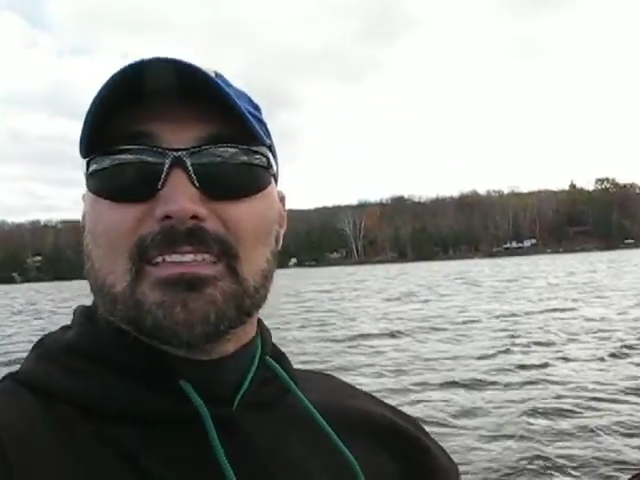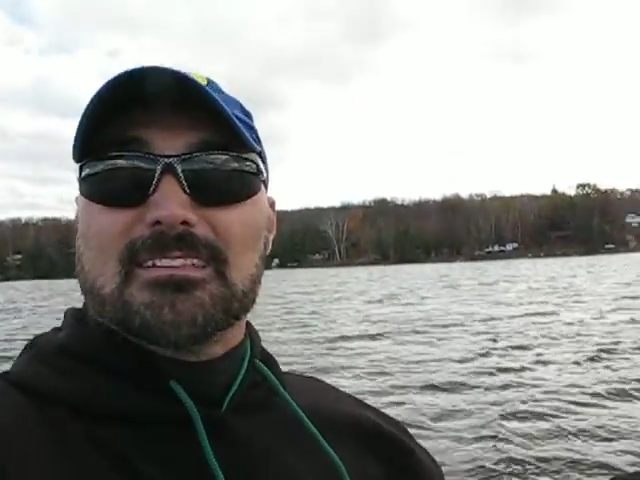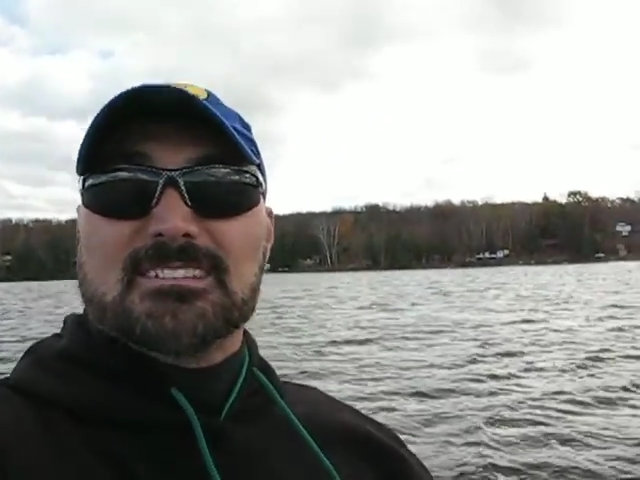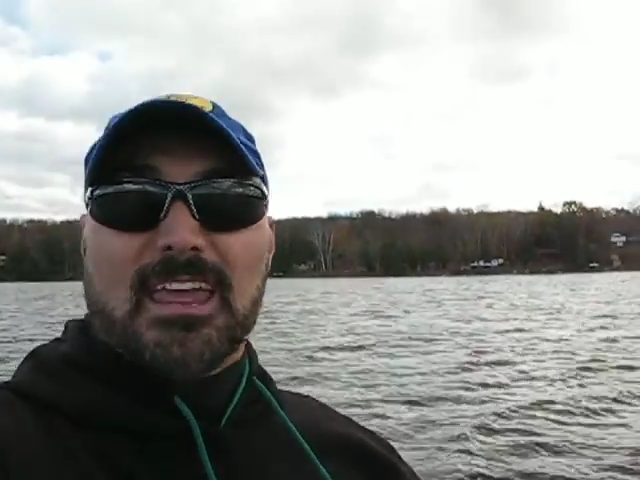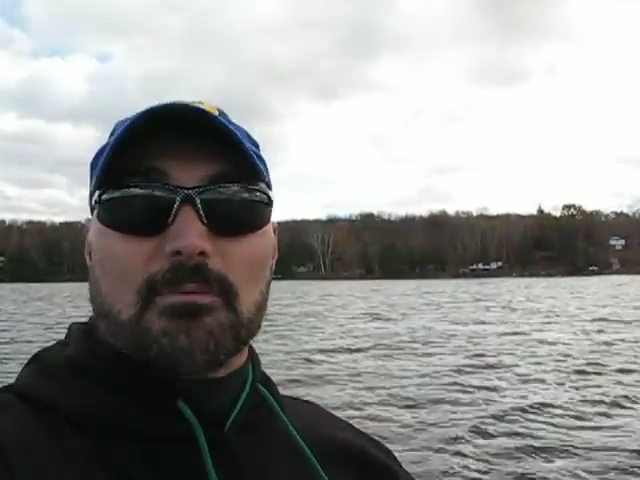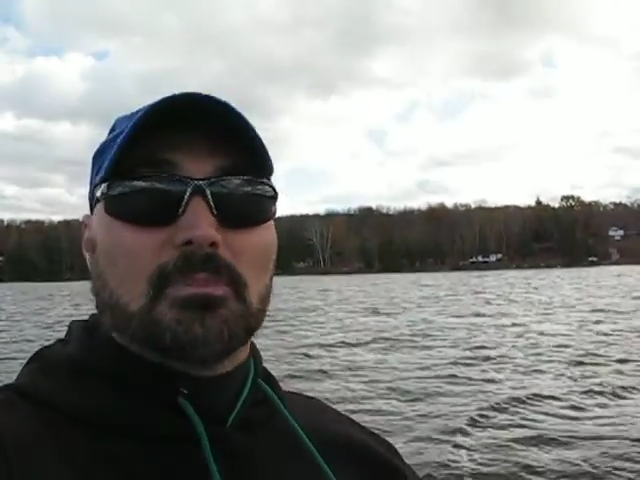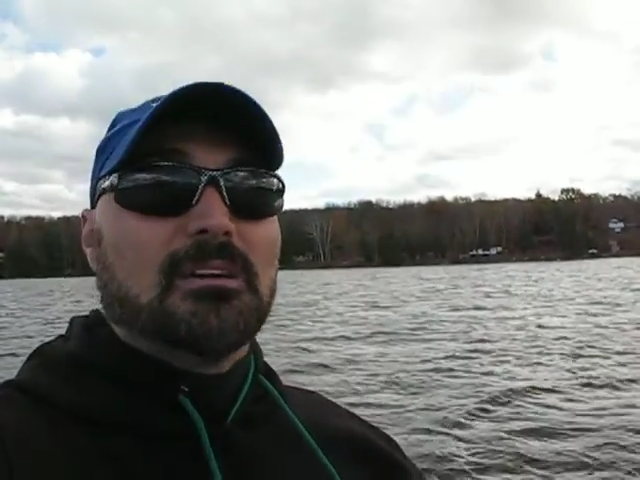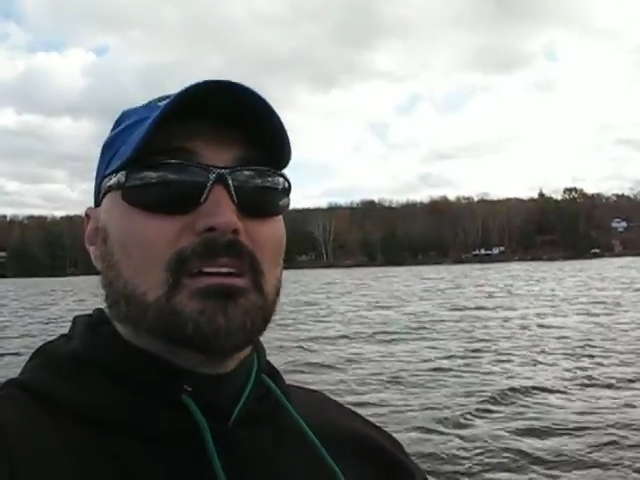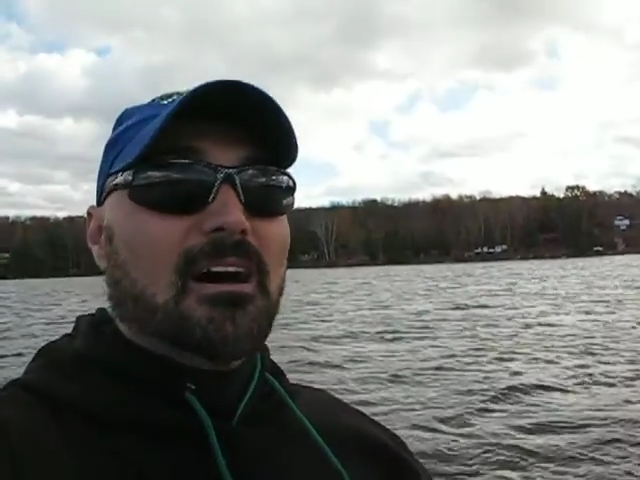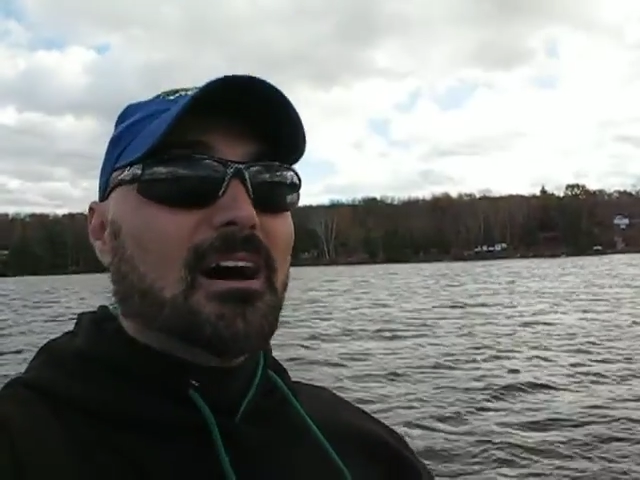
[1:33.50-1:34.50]
the same.
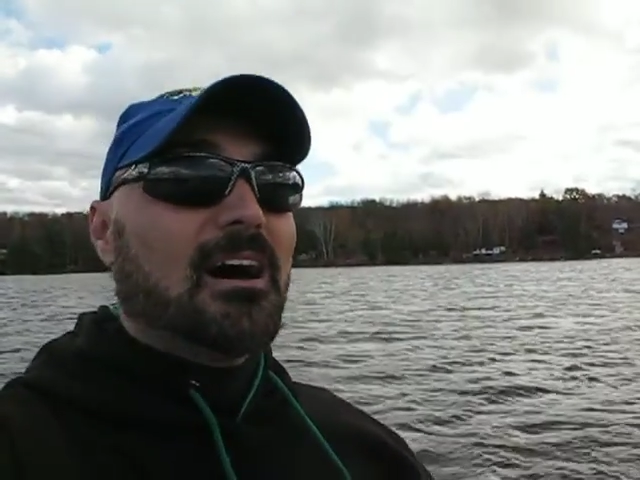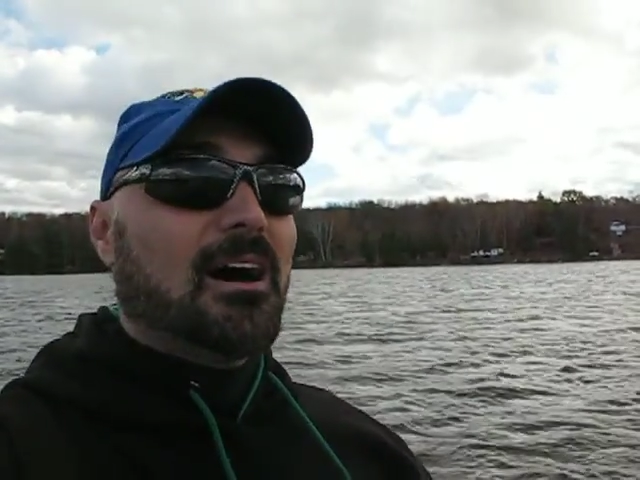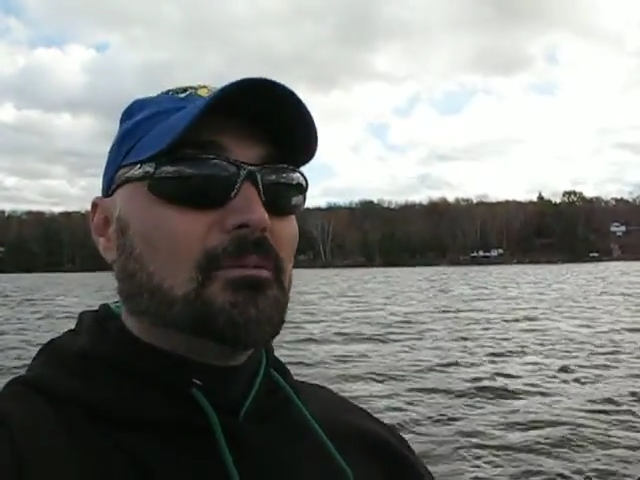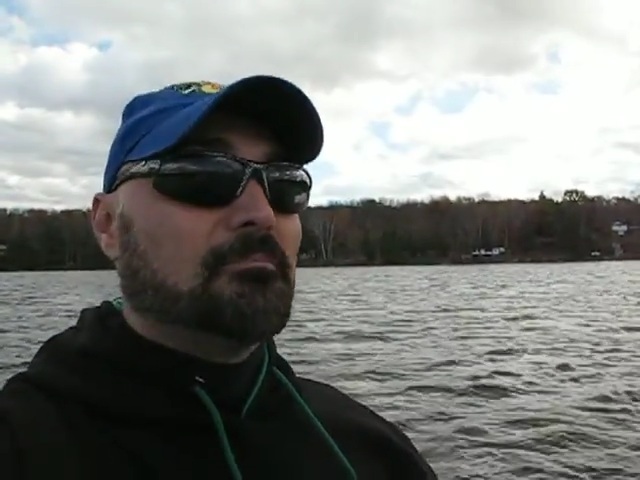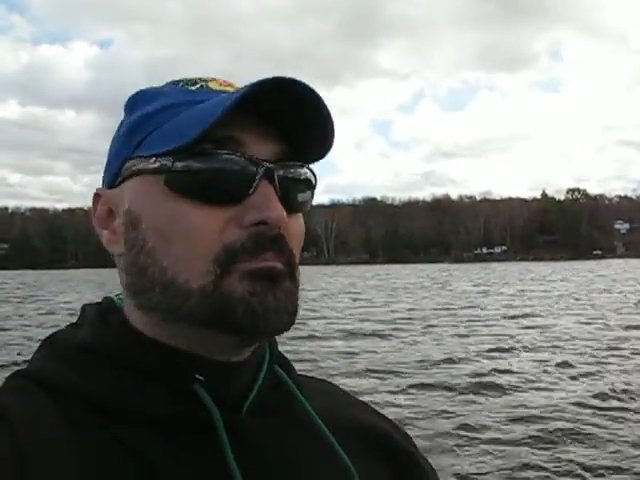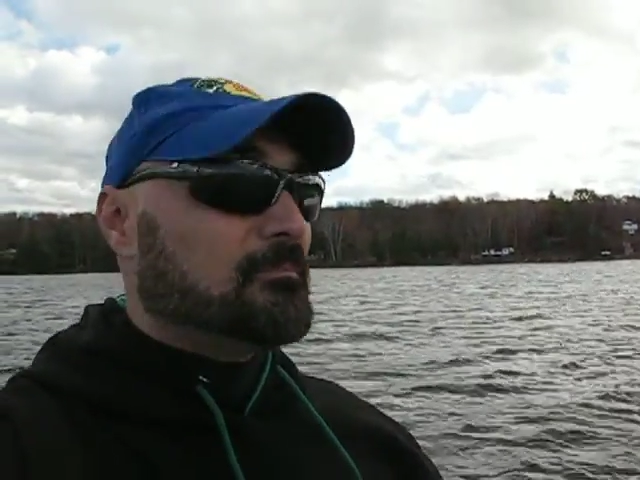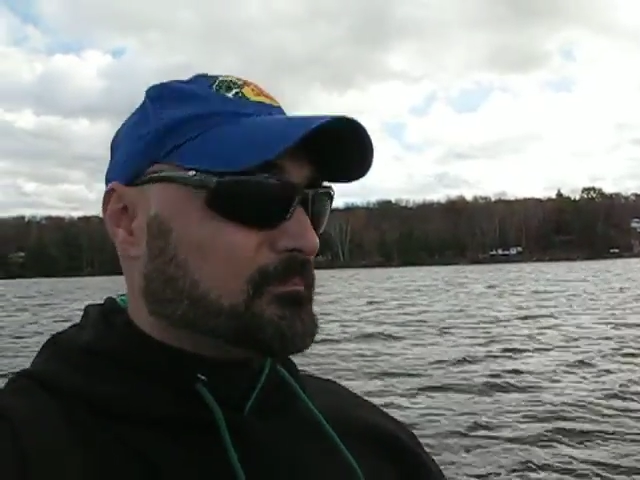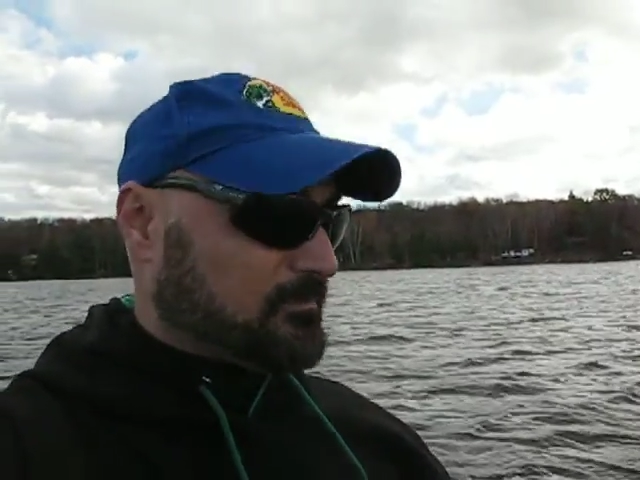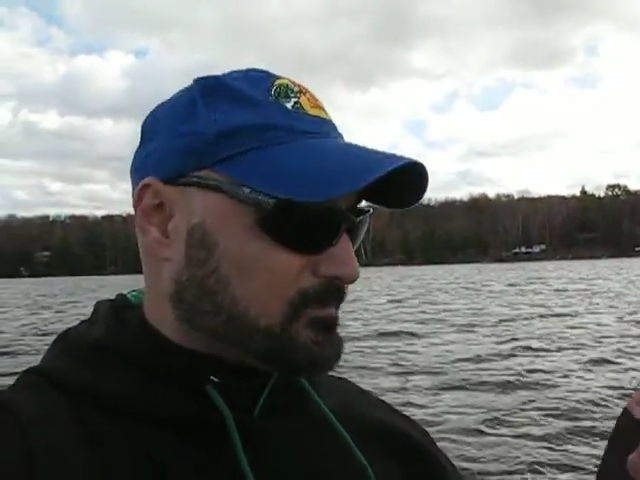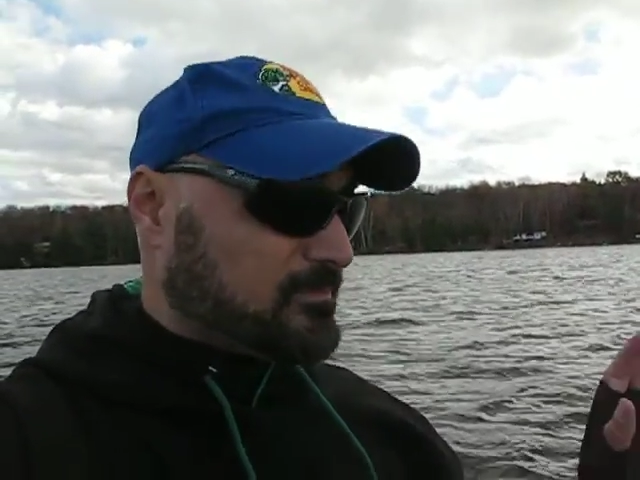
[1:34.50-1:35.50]

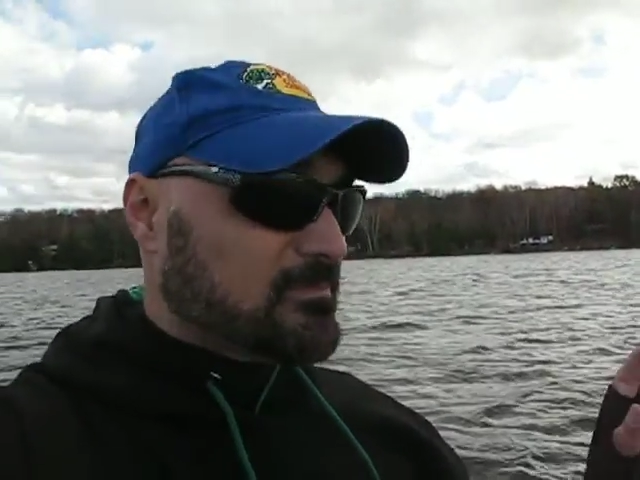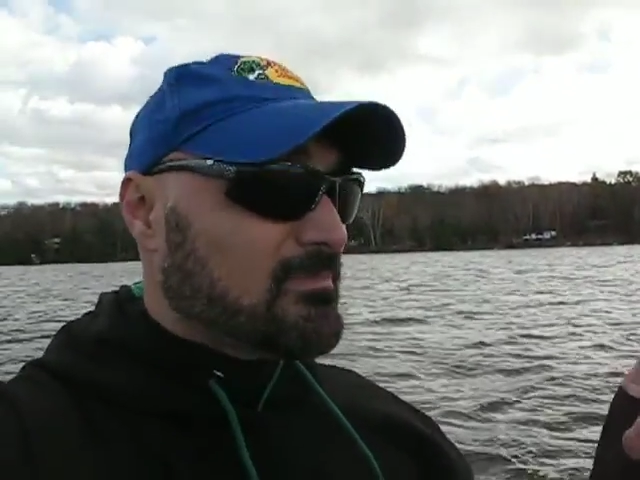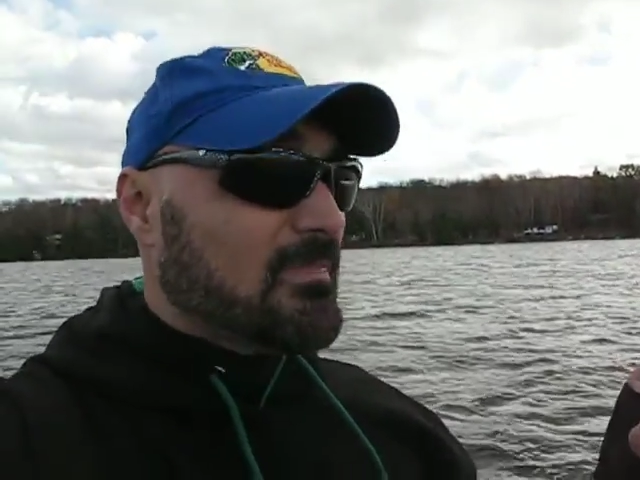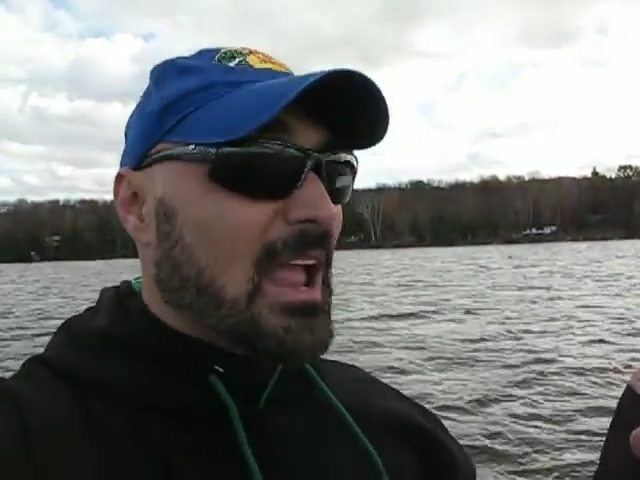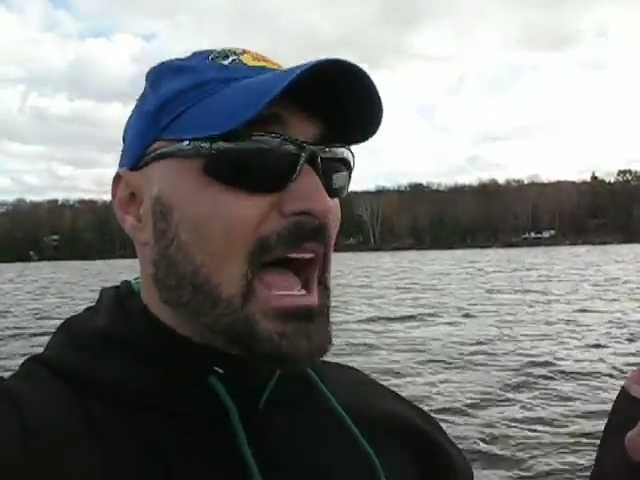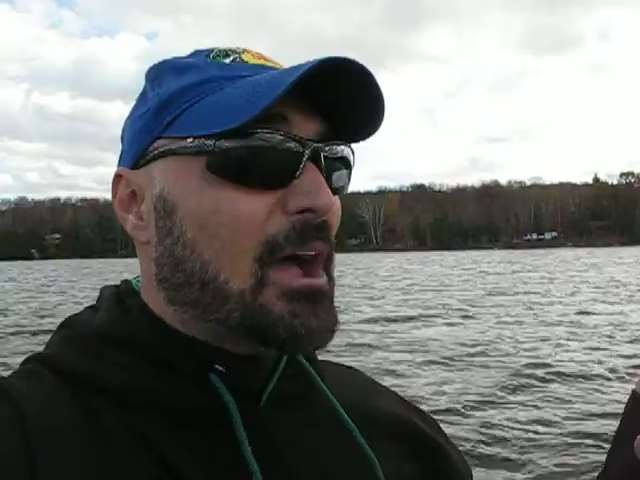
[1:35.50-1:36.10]
I